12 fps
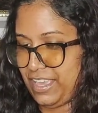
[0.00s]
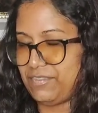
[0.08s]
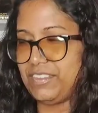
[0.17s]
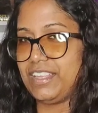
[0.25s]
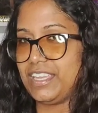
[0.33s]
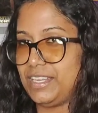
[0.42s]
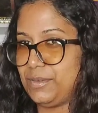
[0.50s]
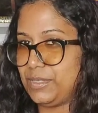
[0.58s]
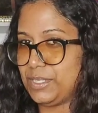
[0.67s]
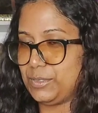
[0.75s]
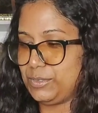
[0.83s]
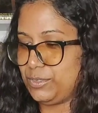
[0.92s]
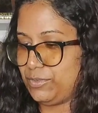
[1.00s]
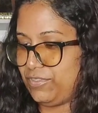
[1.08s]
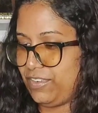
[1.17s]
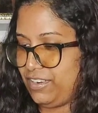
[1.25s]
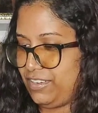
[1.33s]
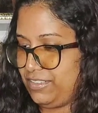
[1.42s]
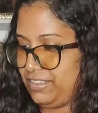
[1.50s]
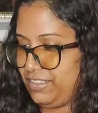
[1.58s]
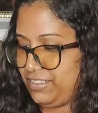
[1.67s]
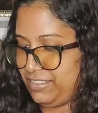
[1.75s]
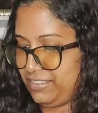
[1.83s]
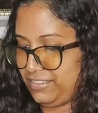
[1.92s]
feel like I don't want to go so far,
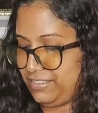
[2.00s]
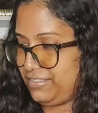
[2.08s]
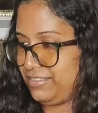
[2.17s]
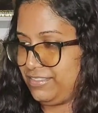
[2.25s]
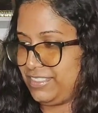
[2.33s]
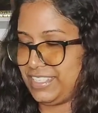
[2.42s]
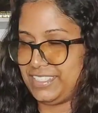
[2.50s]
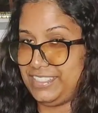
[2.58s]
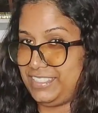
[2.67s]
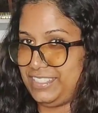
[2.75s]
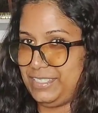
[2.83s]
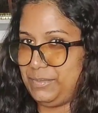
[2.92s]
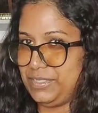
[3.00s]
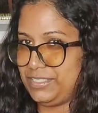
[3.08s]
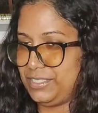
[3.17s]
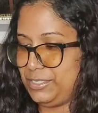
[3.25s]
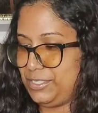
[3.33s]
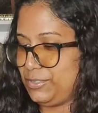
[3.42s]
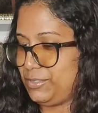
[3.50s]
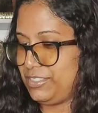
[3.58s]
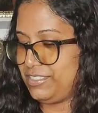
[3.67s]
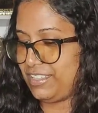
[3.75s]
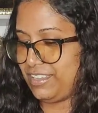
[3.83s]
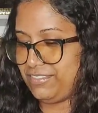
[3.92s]
like deep into the juicy
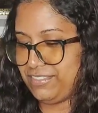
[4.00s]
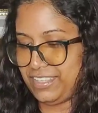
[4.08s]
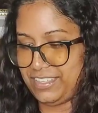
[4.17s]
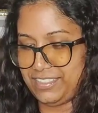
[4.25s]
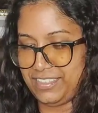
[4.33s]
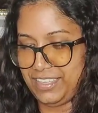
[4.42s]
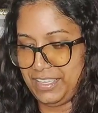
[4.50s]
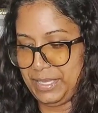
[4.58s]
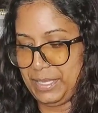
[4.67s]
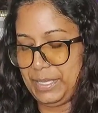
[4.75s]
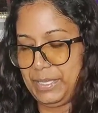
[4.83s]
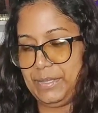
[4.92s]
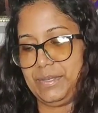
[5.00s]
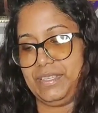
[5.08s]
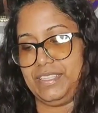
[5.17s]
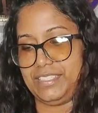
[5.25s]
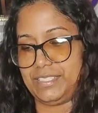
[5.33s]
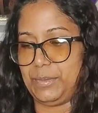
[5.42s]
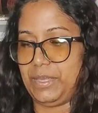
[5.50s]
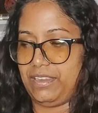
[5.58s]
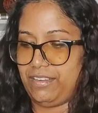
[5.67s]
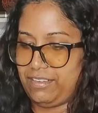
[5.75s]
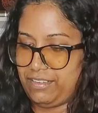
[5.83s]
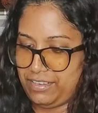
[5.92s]
stuff yet. Okay, let's go
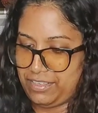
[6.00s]
here.